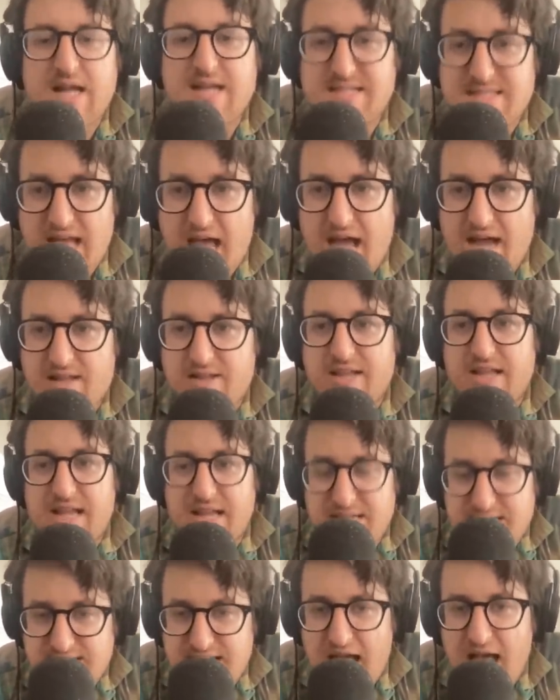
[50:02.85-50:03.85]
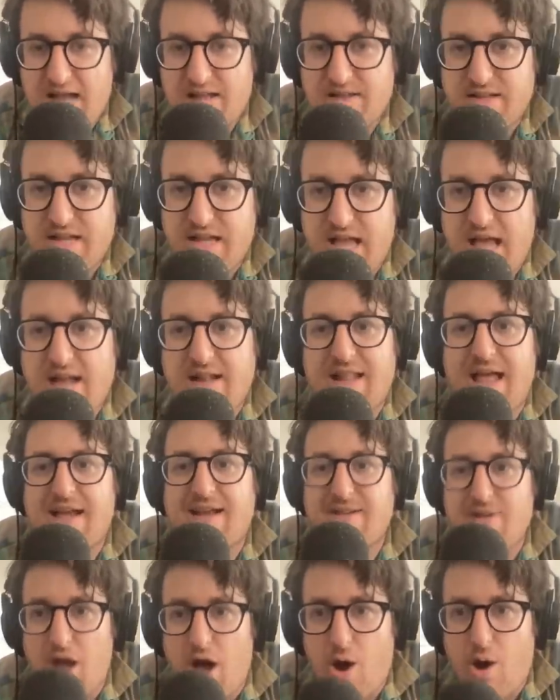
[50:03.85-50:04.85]
Exactly, exactly. And
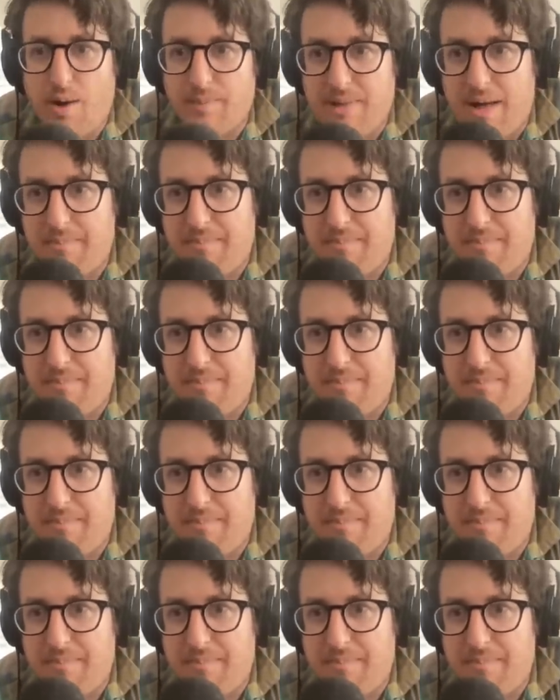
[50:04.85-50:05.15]
like, no,